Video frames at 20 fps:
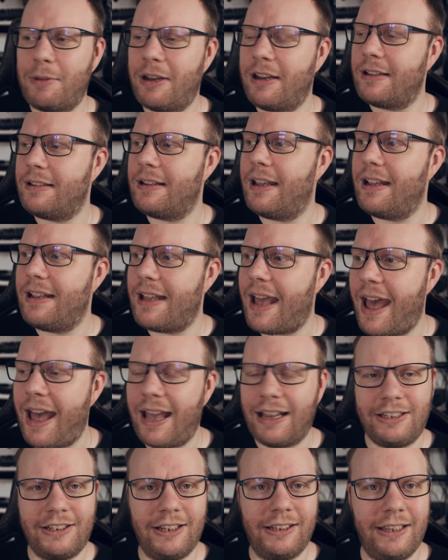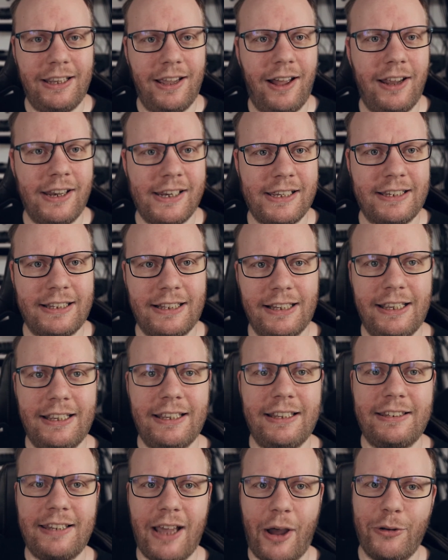and it actually
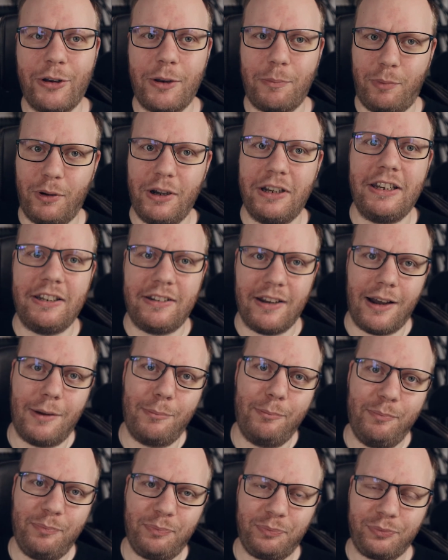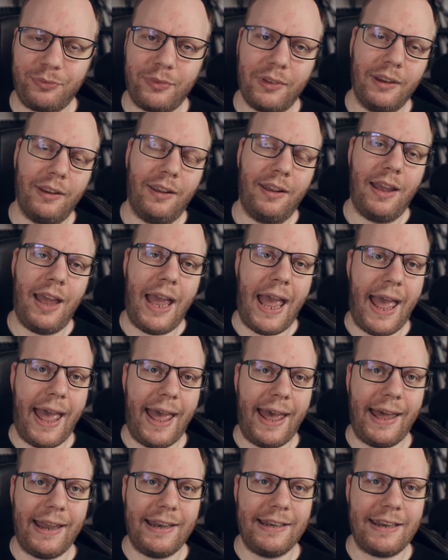honestly sounded pretty dumb.
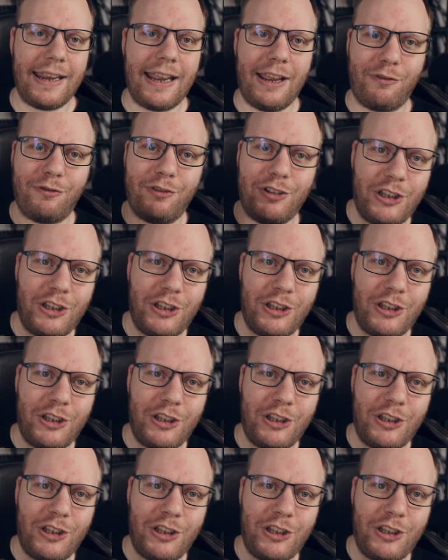And if